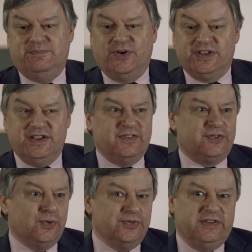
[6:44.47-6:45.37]
body of a
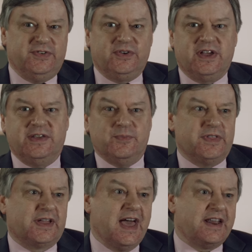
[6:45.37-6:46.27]
torch, if you can get in
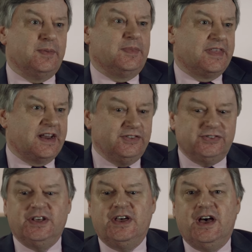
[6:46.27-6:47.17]
with a can opener, that is,